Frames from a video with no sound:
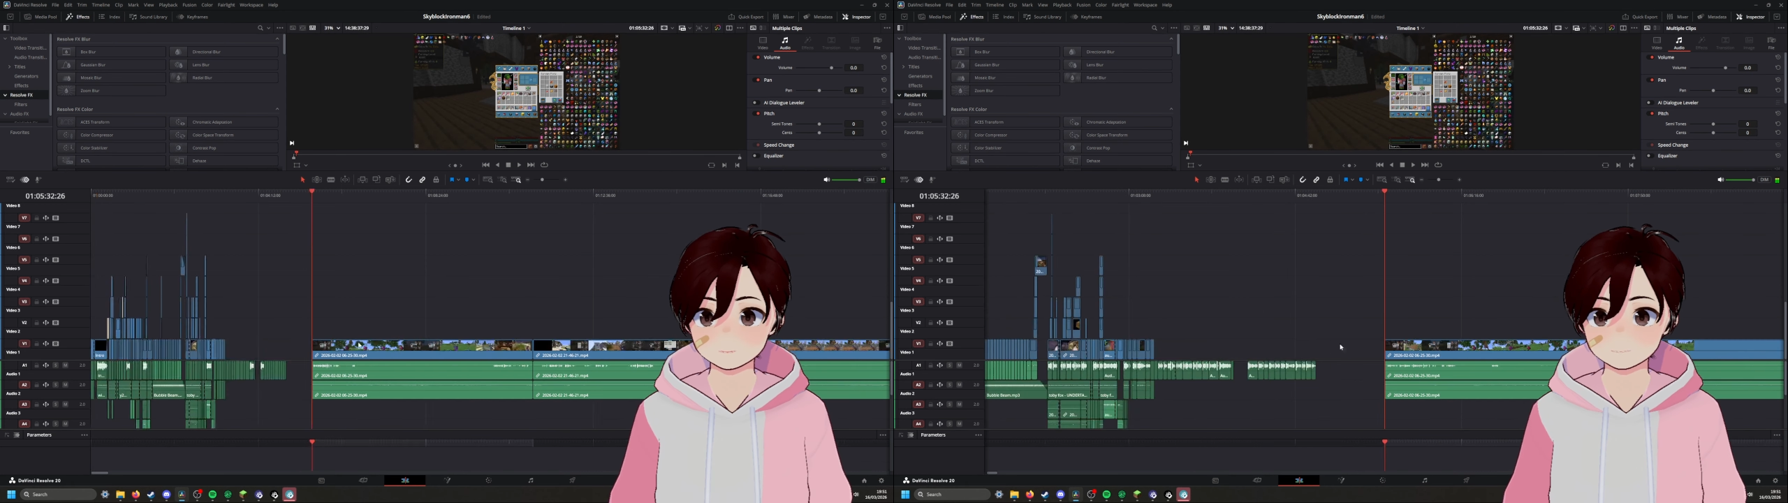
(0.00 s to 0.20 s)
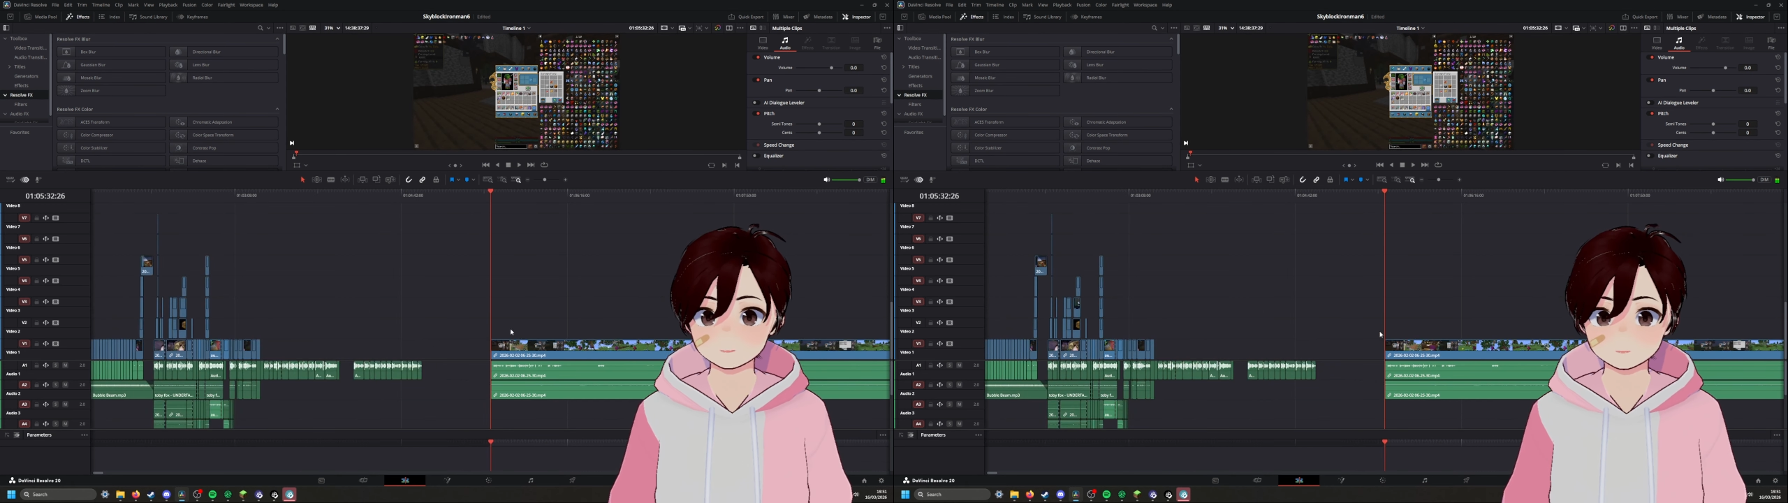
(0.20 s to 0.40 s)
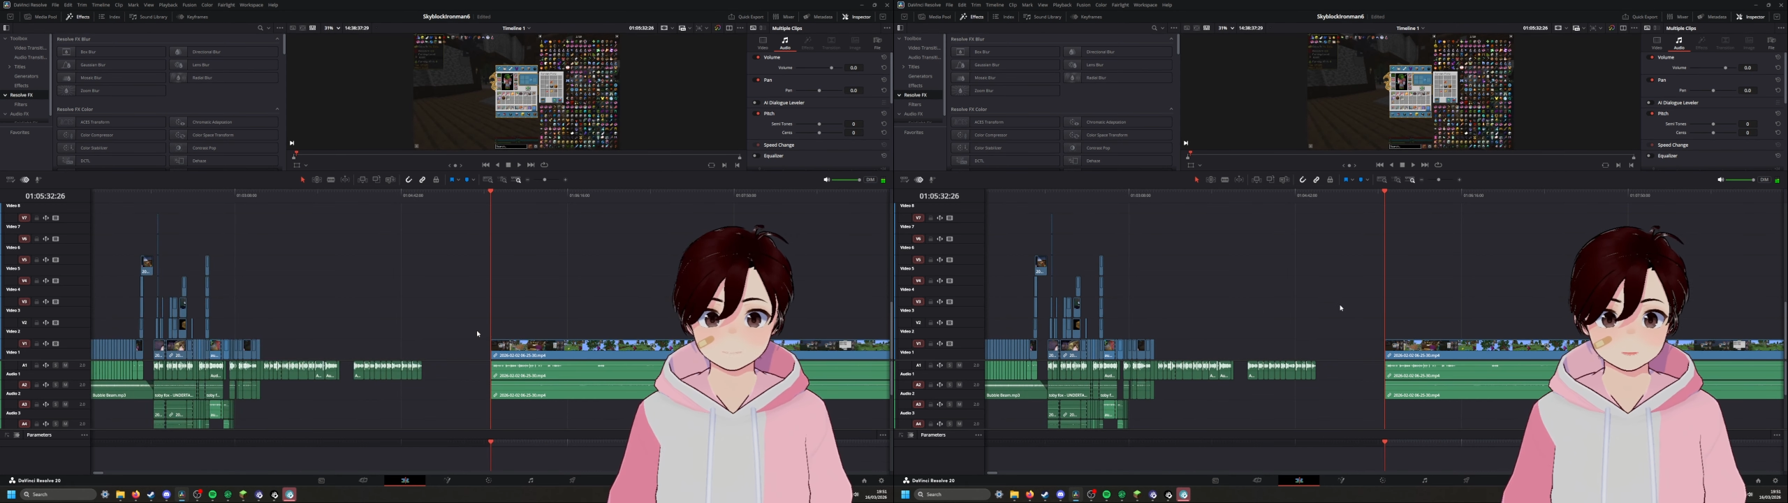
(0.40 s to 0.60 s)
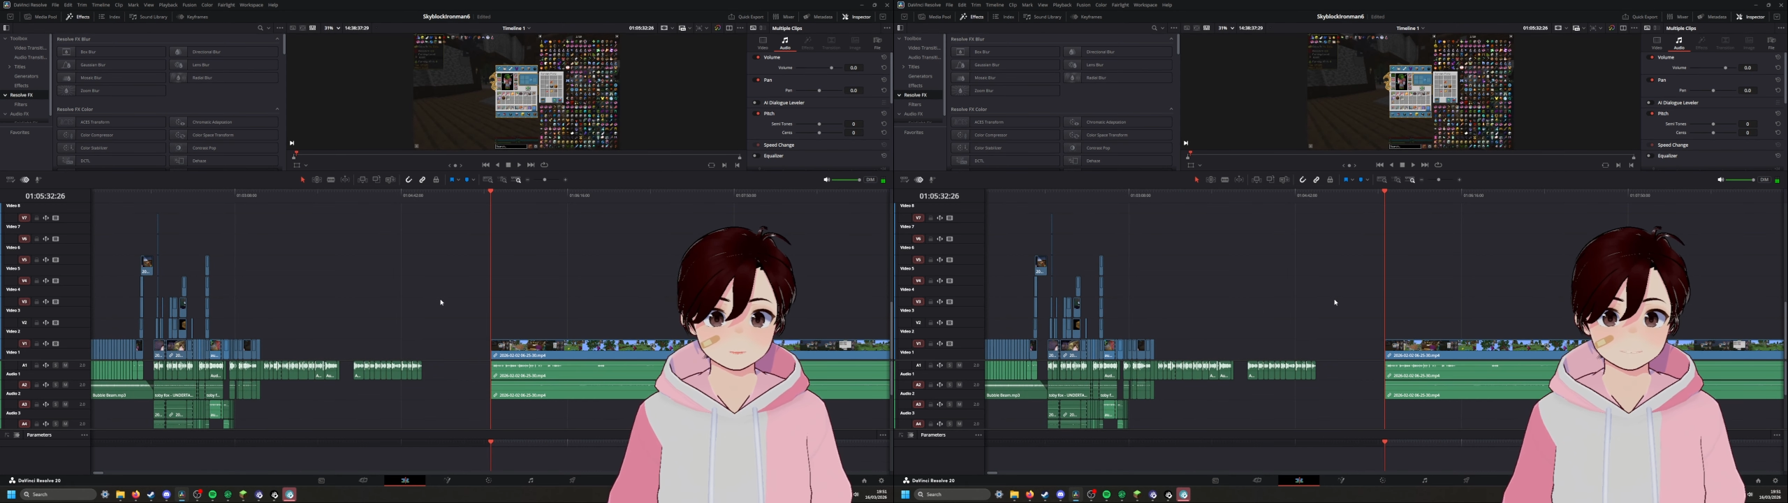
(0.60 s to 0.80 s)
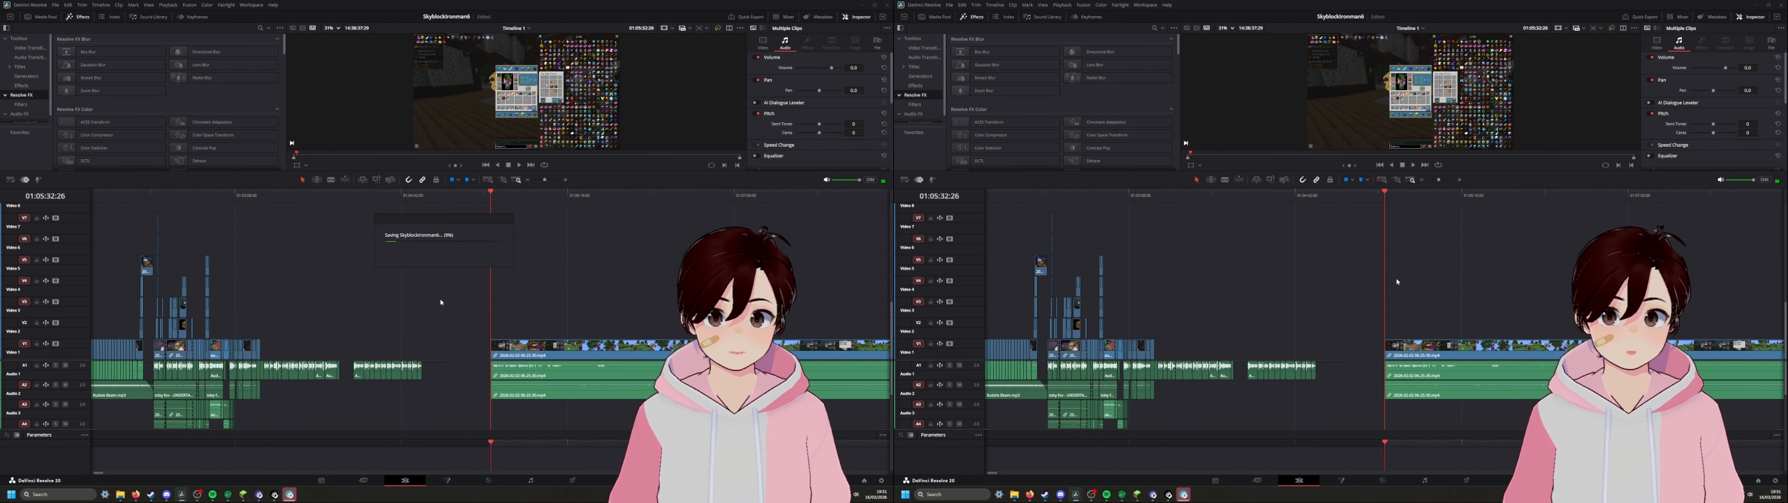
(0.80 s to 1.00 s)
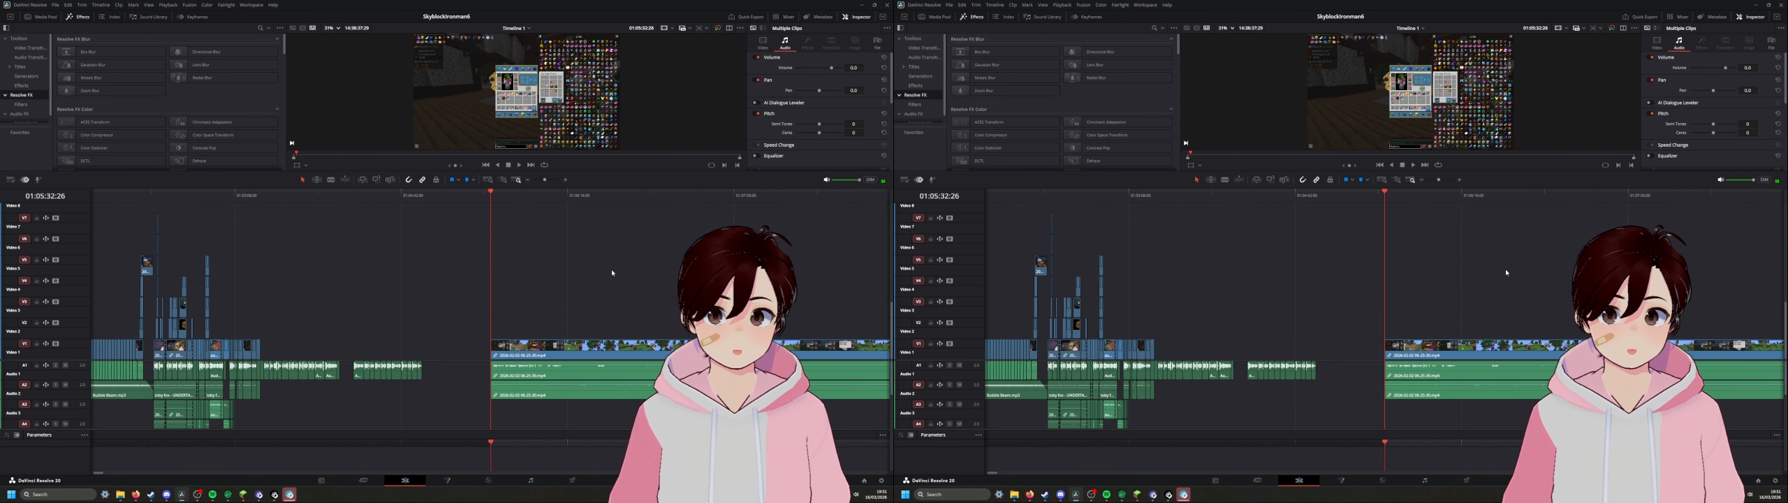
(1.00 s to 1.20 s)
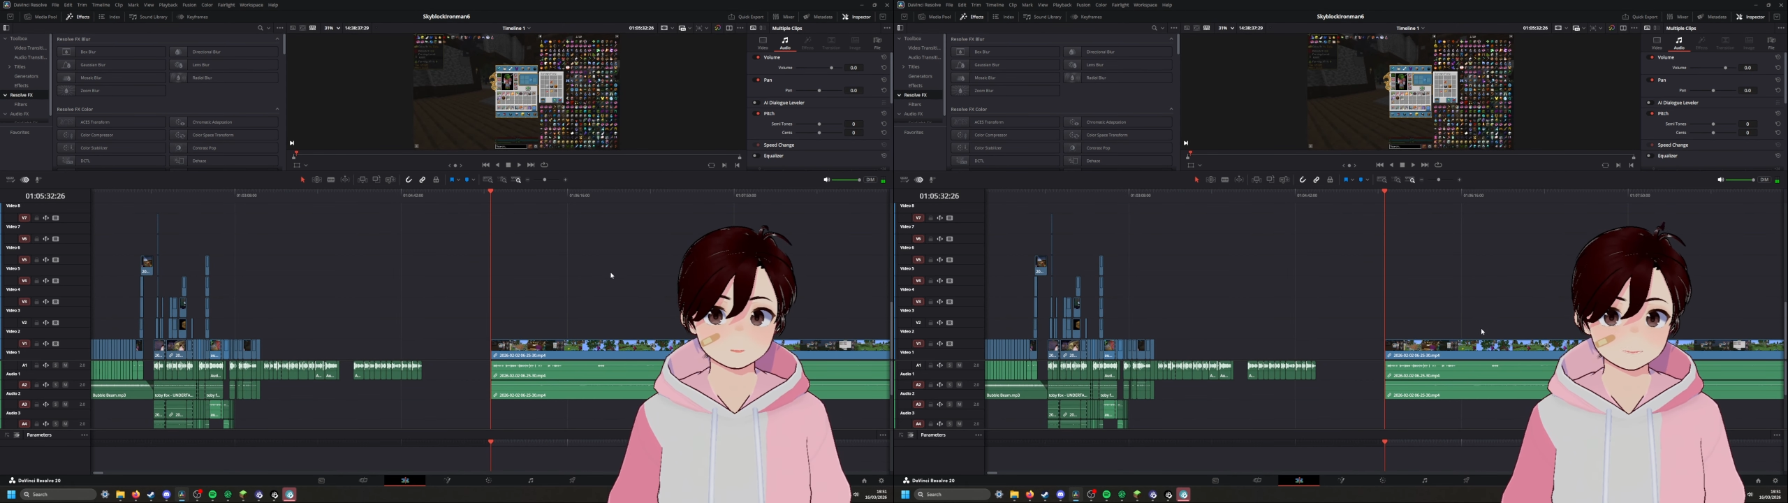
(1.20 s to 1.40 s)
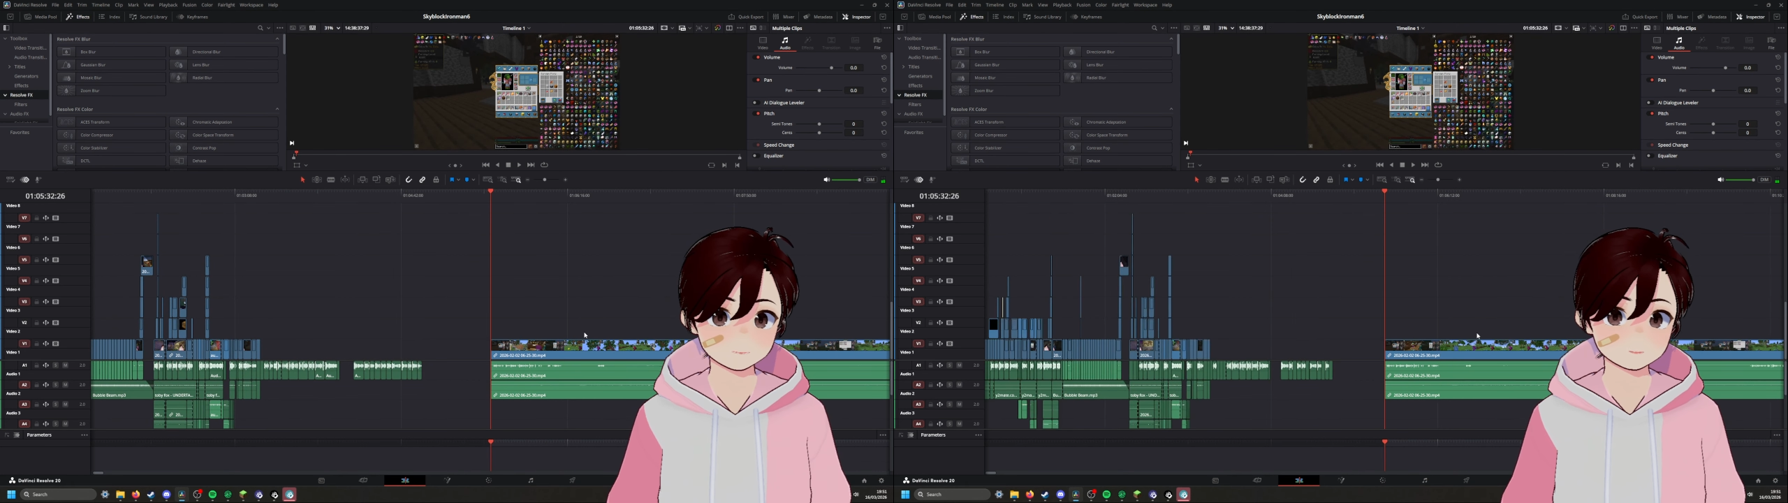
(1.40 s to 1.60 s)
because I'm going to make a cool
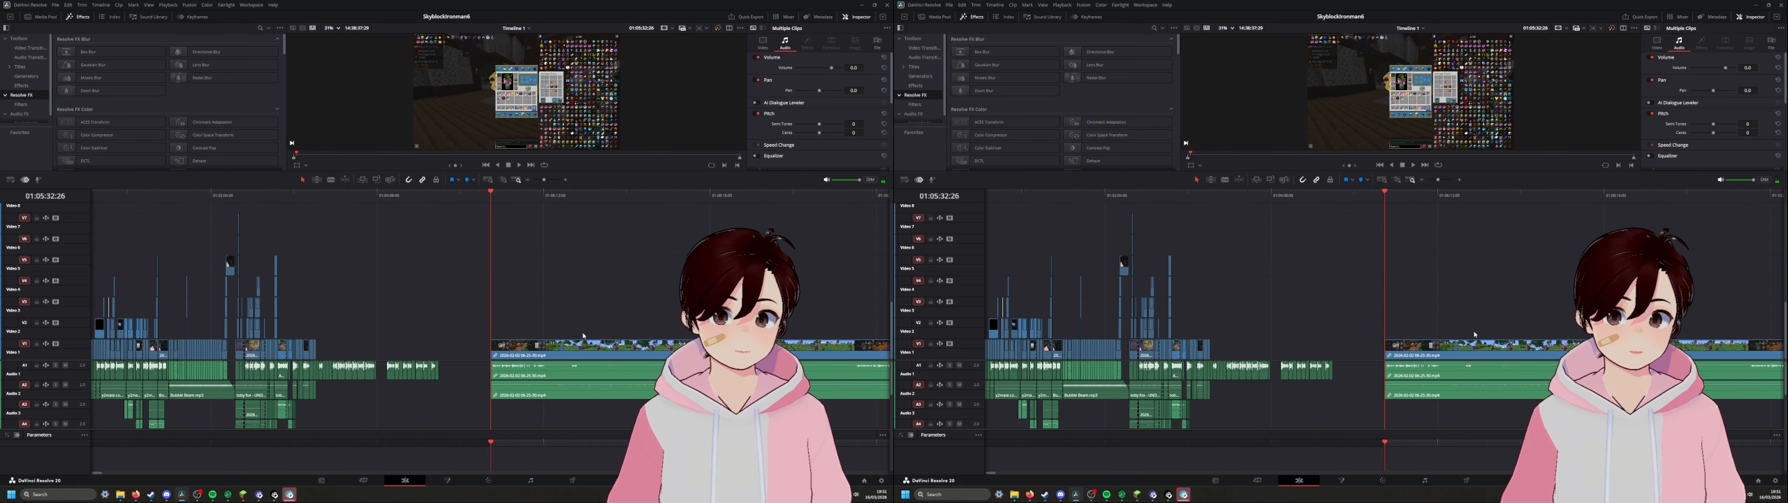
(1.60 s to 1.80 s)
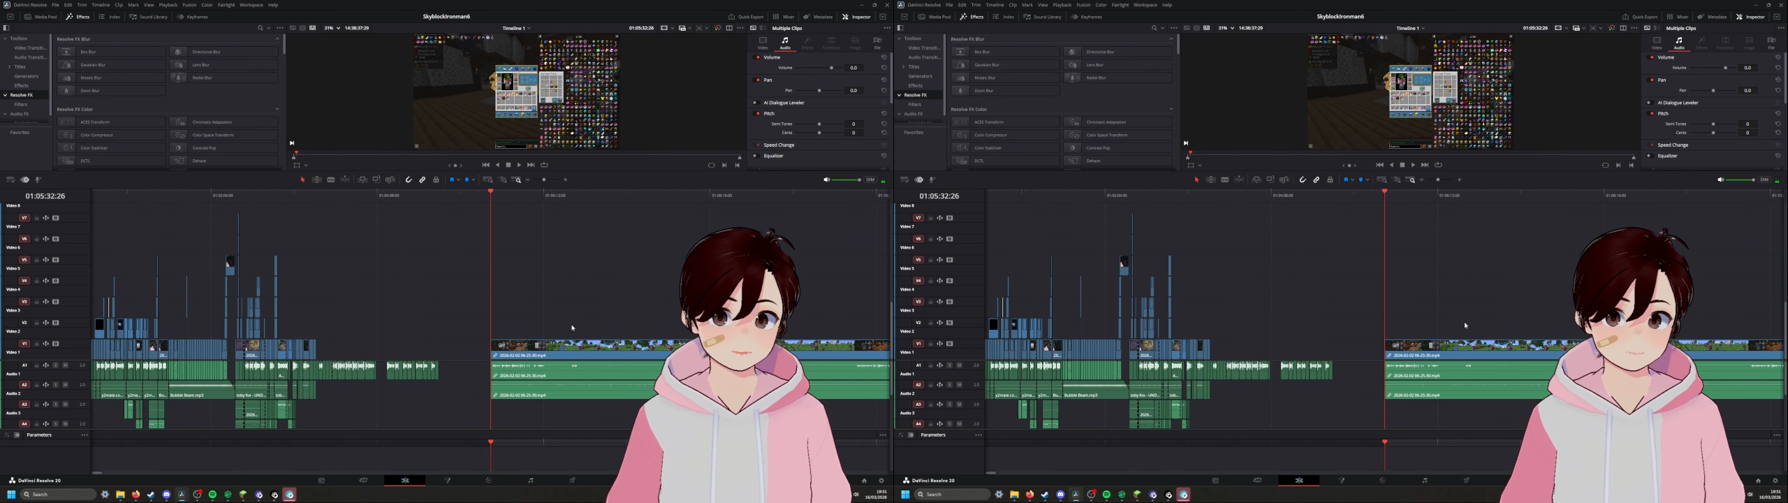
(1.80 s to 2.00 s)
compilation of that,